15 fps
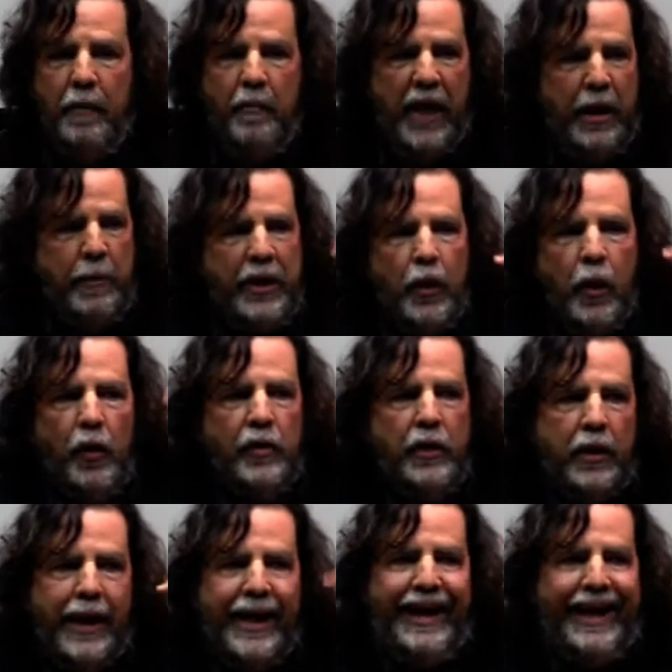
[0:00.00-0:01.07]
Maybe
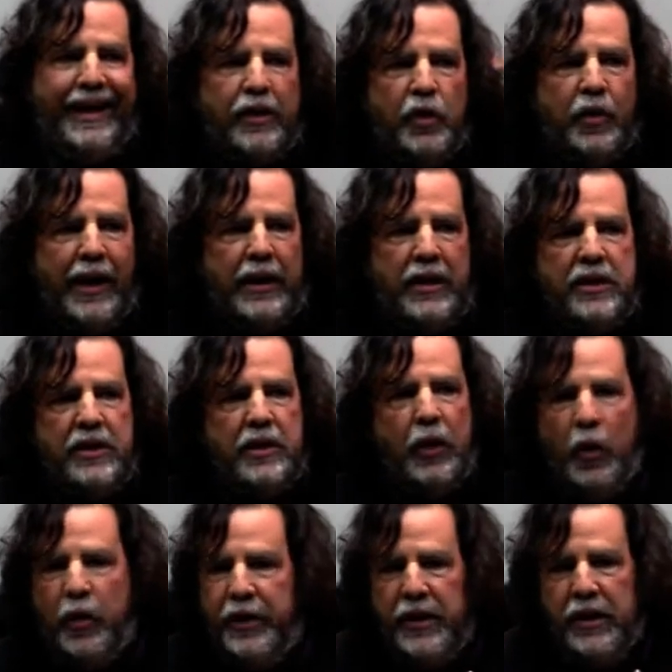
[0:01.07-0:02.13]
under electoralist
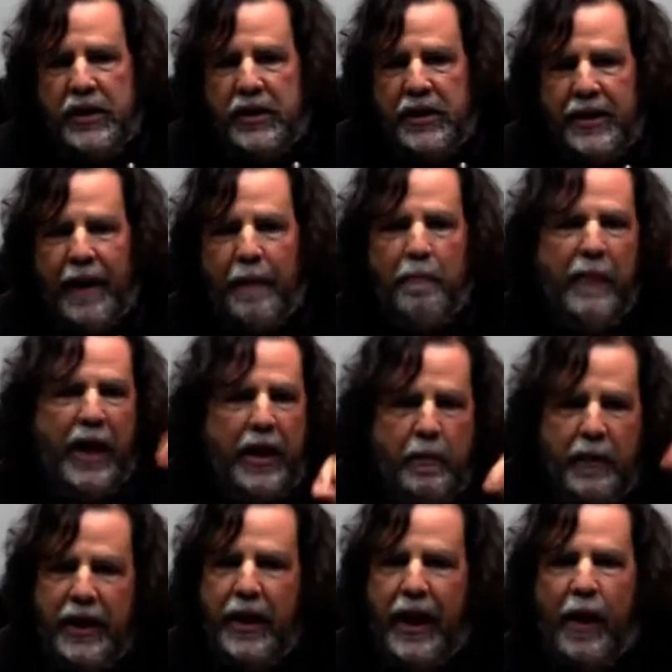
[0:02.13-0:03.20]
logics that
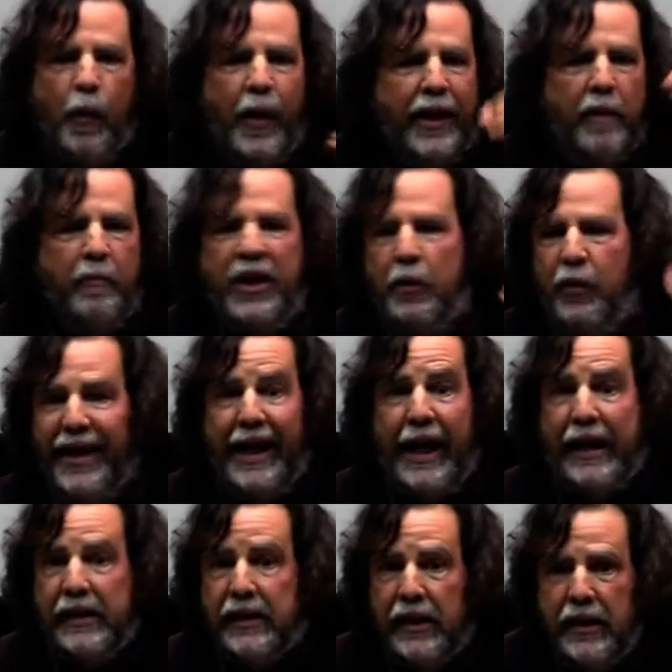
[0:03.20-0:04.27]
maybe I want to be
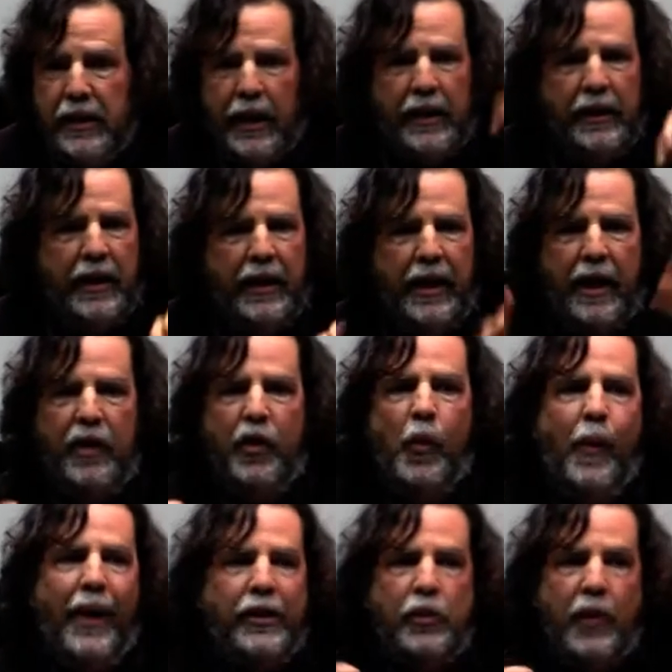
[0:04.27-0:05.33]
reelected and then I
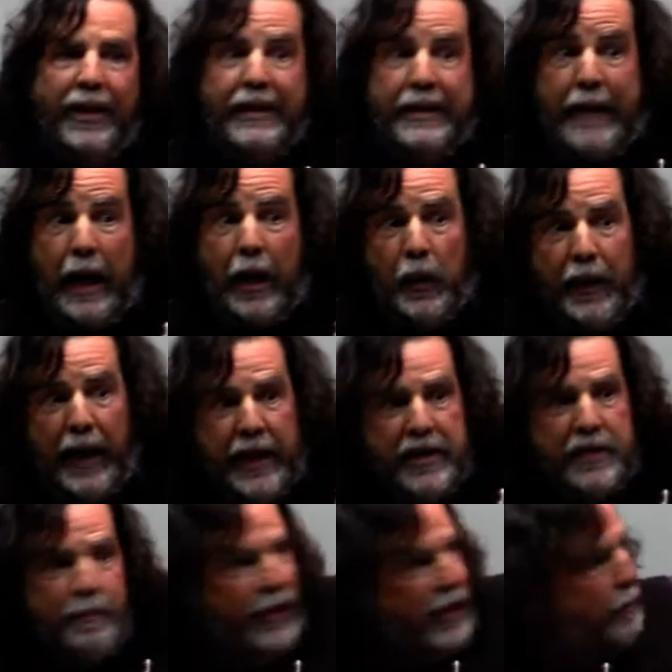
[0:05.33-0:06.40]
don't want to
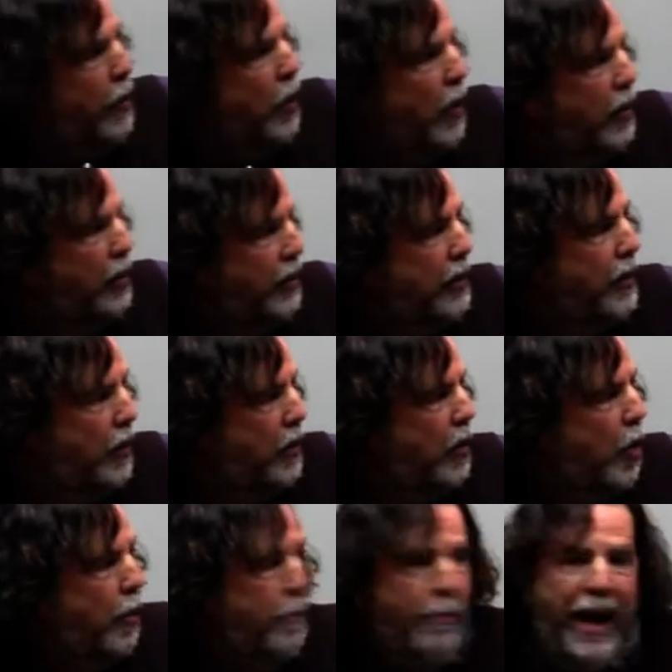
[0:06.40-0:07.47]
antagonize people, you
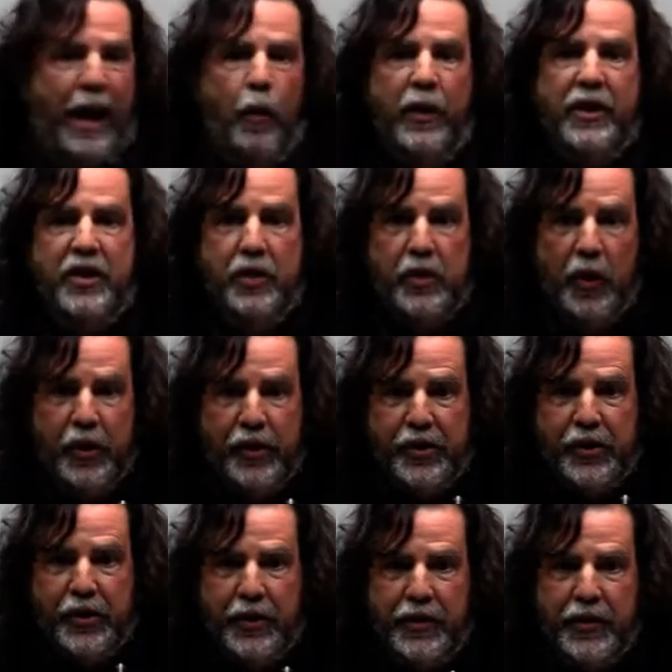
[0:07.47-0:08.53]
know, the power
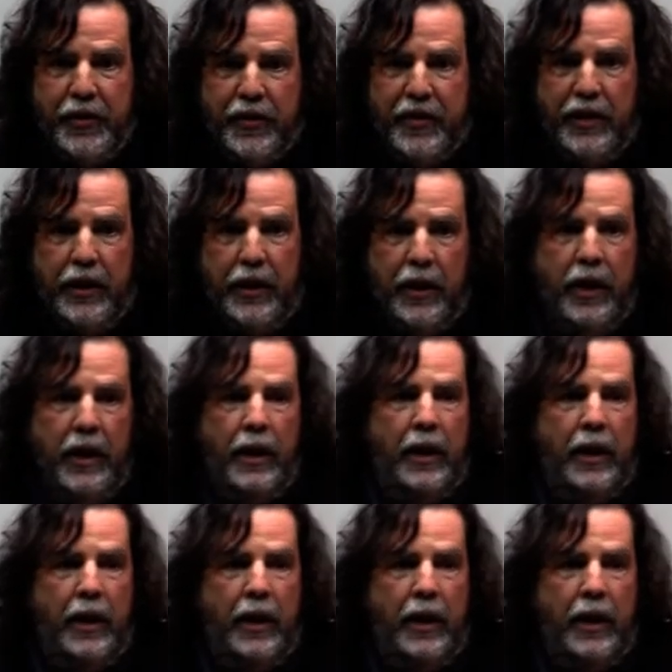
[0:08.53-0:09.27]
structures, you see?